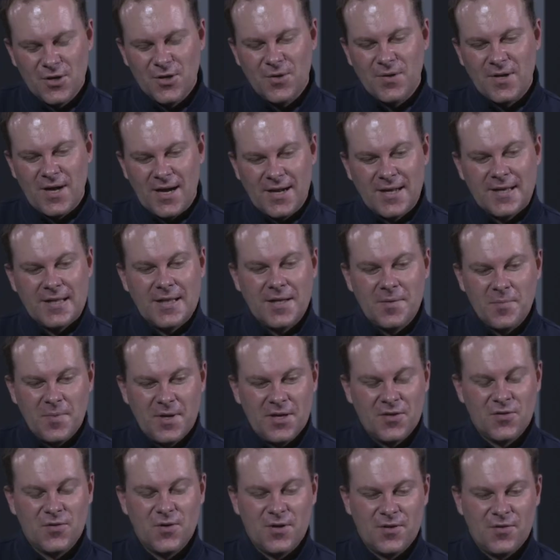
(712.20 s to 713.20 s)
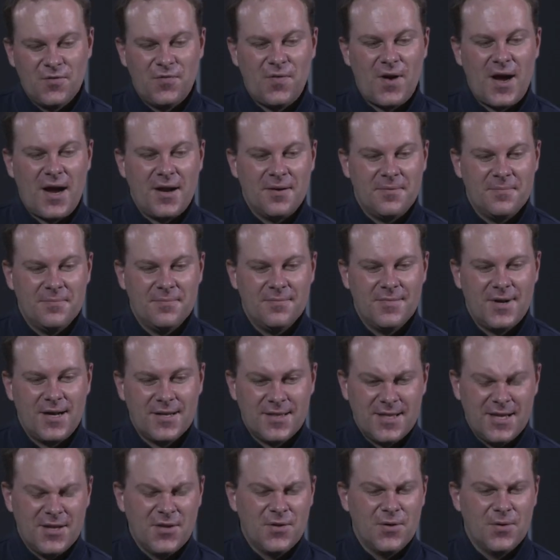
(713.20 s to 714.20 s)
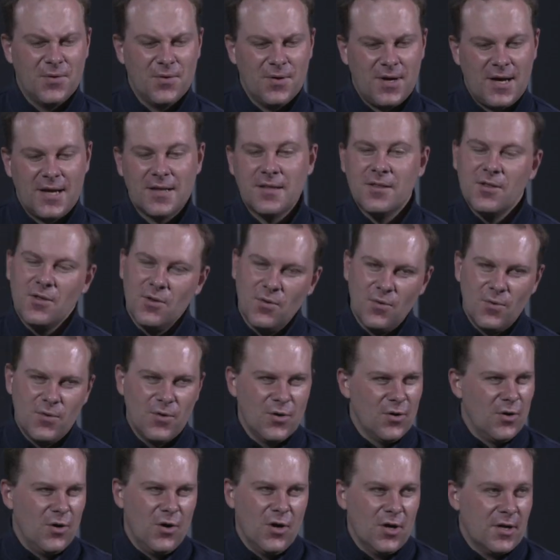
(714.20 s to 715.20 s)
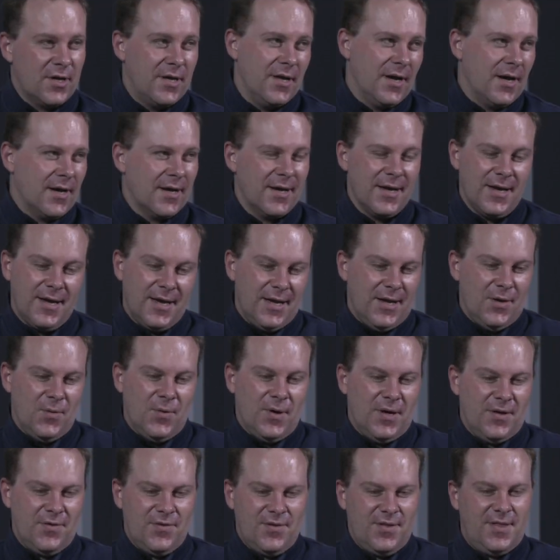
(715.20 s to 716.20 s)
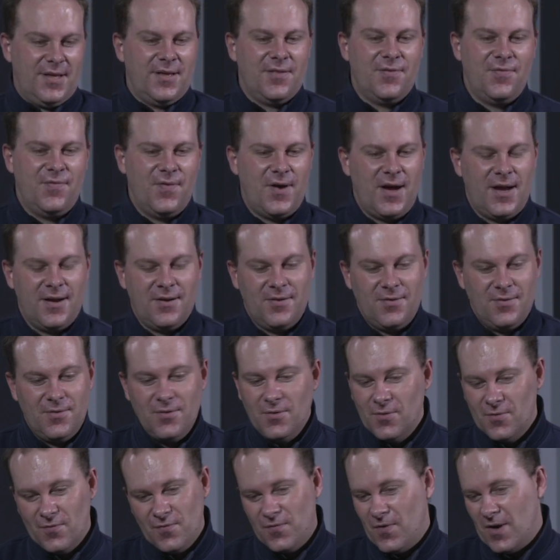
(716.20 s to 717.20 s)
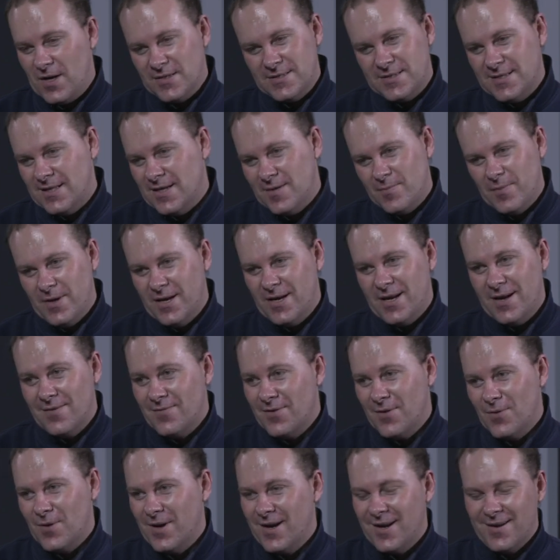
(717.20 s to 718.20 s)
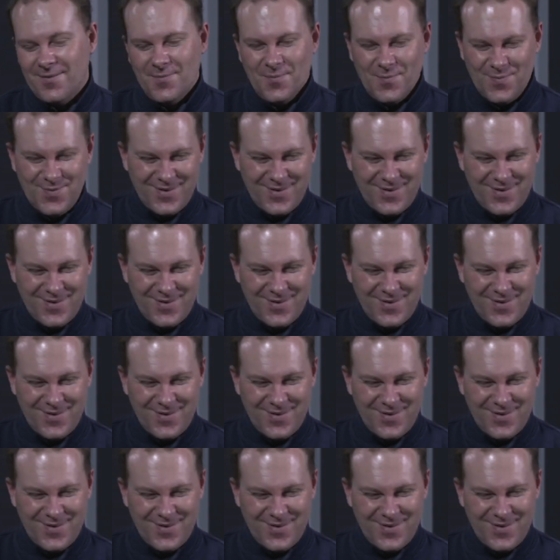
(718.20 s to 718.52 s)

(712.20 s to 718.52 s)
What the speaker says: you're younger than me, so it's fine. I think you look younger anyway, so that's fine. You're faster than me in every way.